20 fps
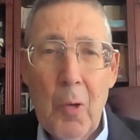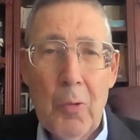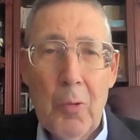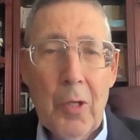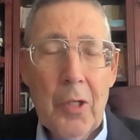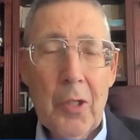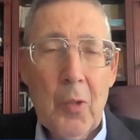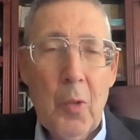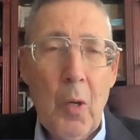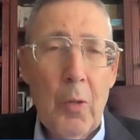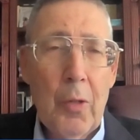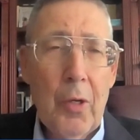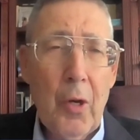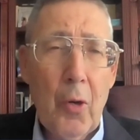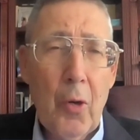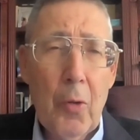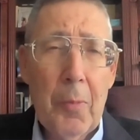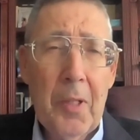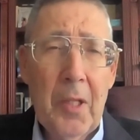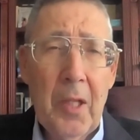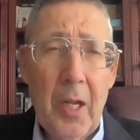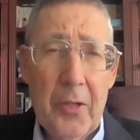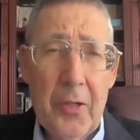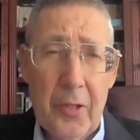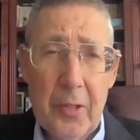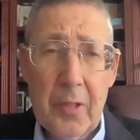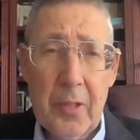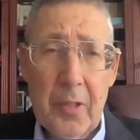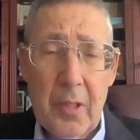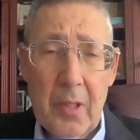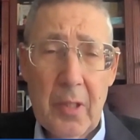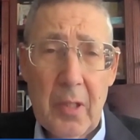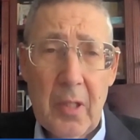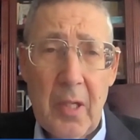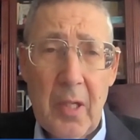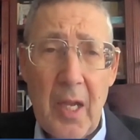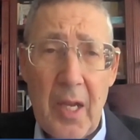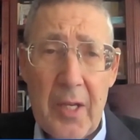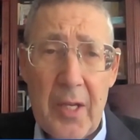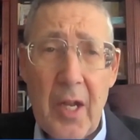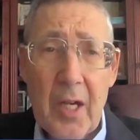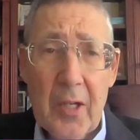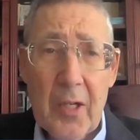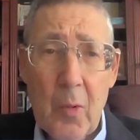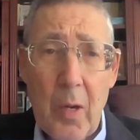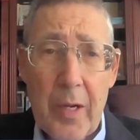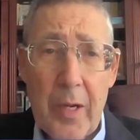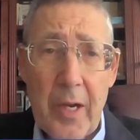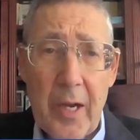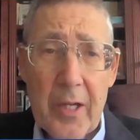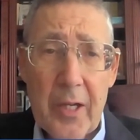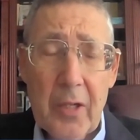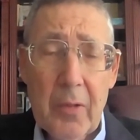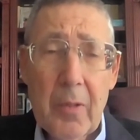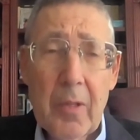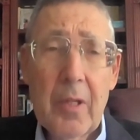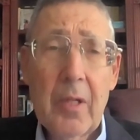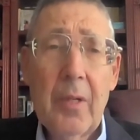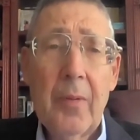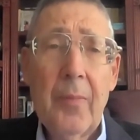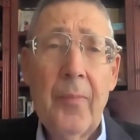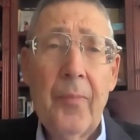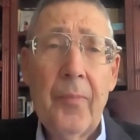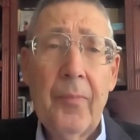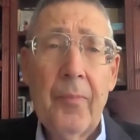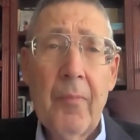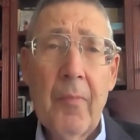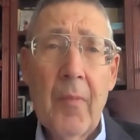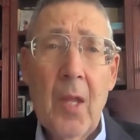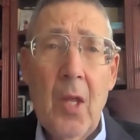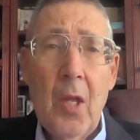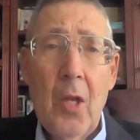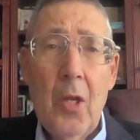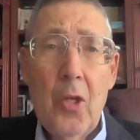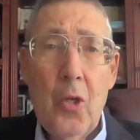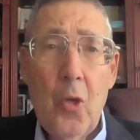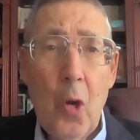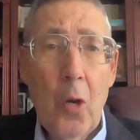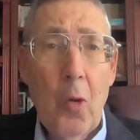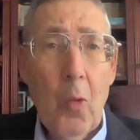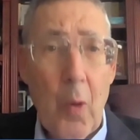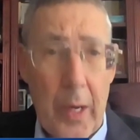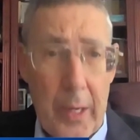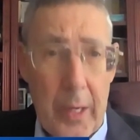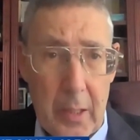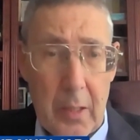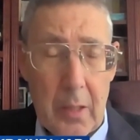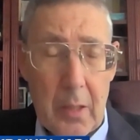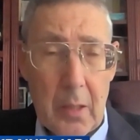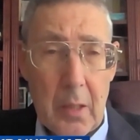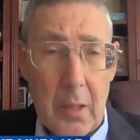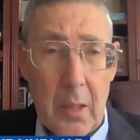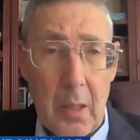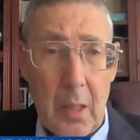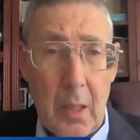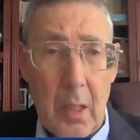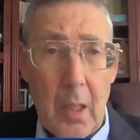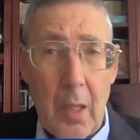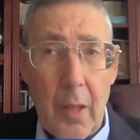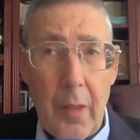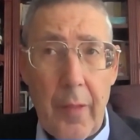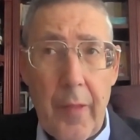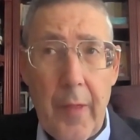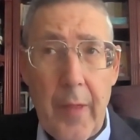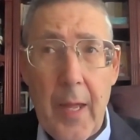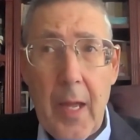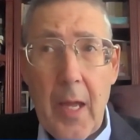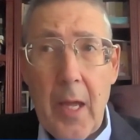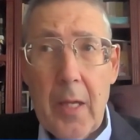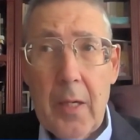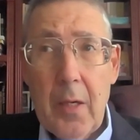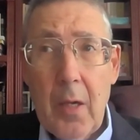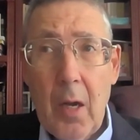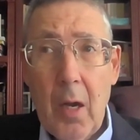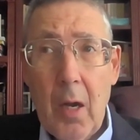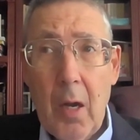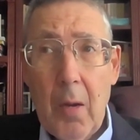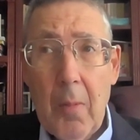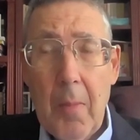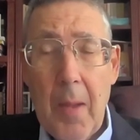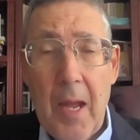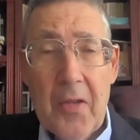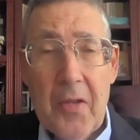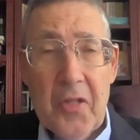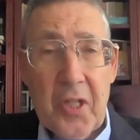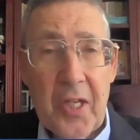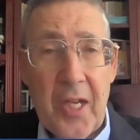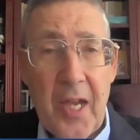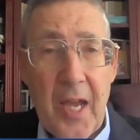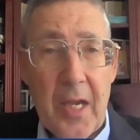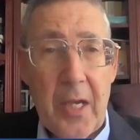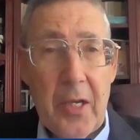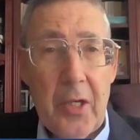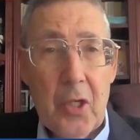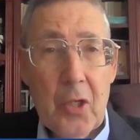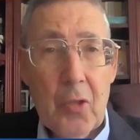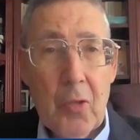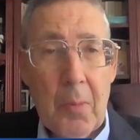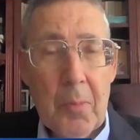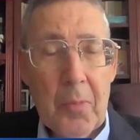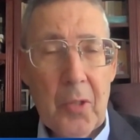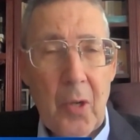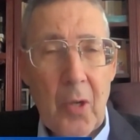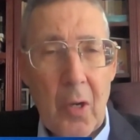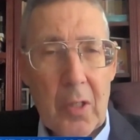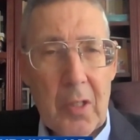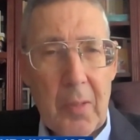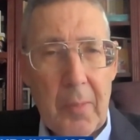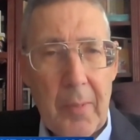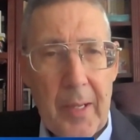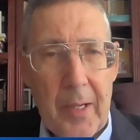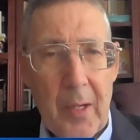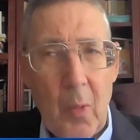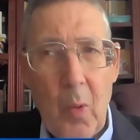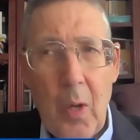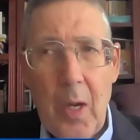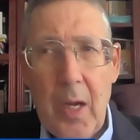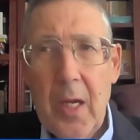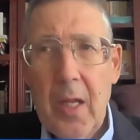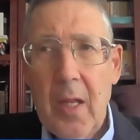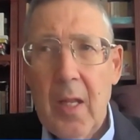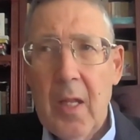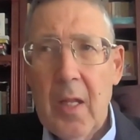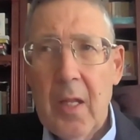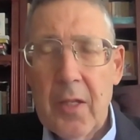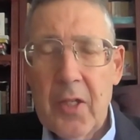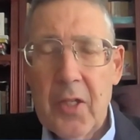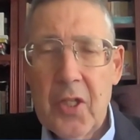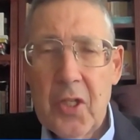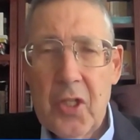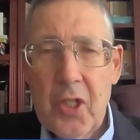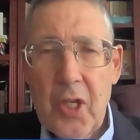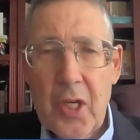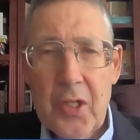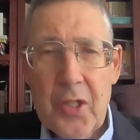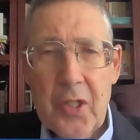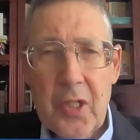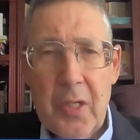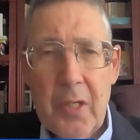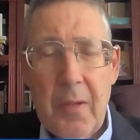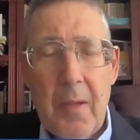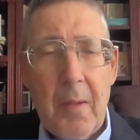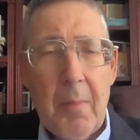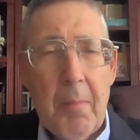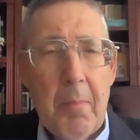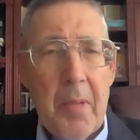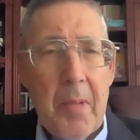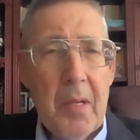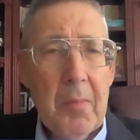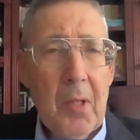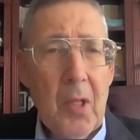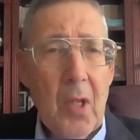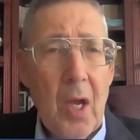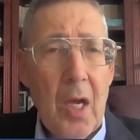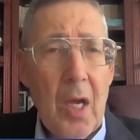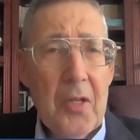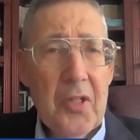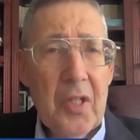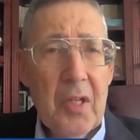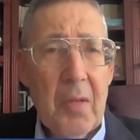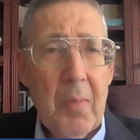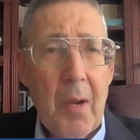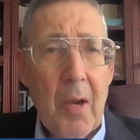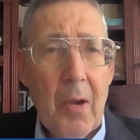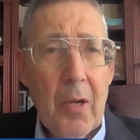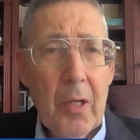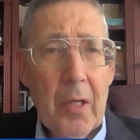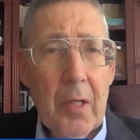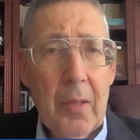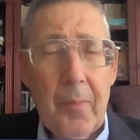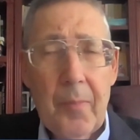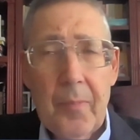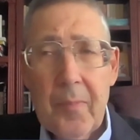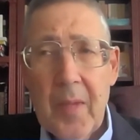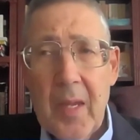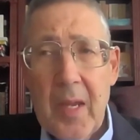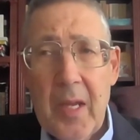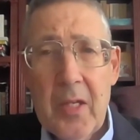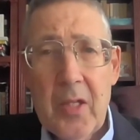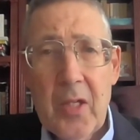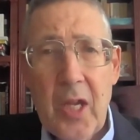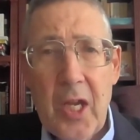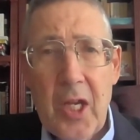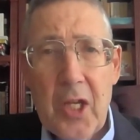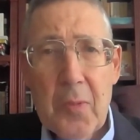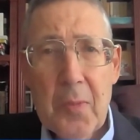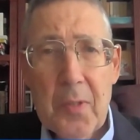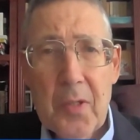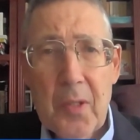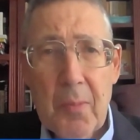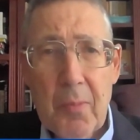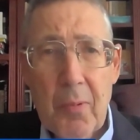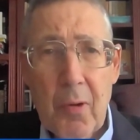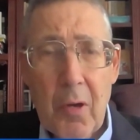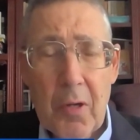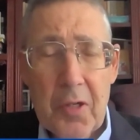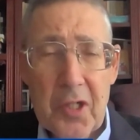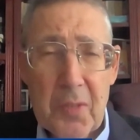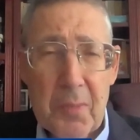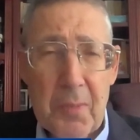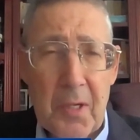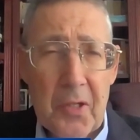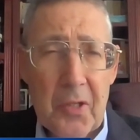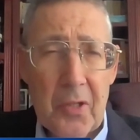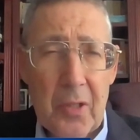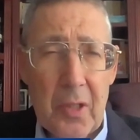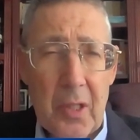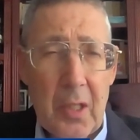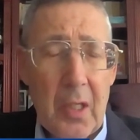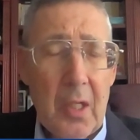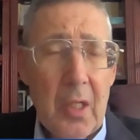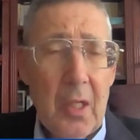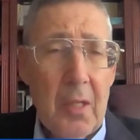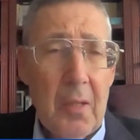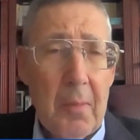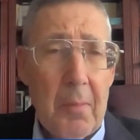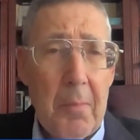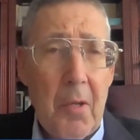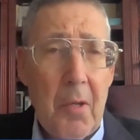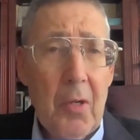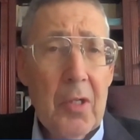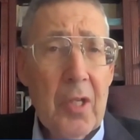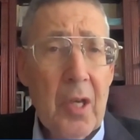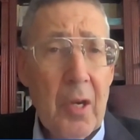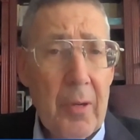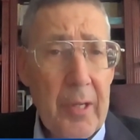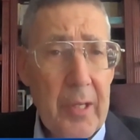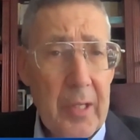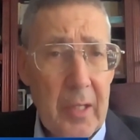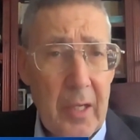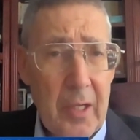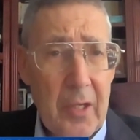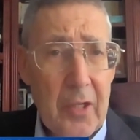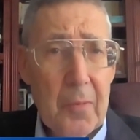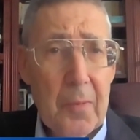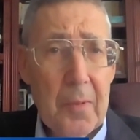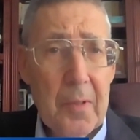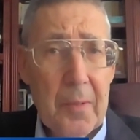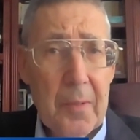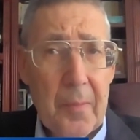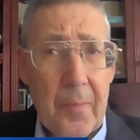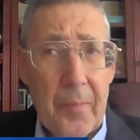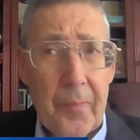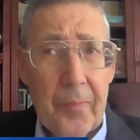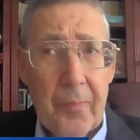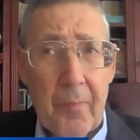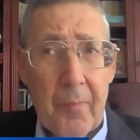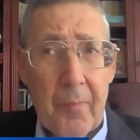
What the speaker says: a quote-unquote urban legend and not quite accurate. You're right that as a candidate, Trump talked about in a way that suggested minimalizing American engagement abroad, especially military engagement.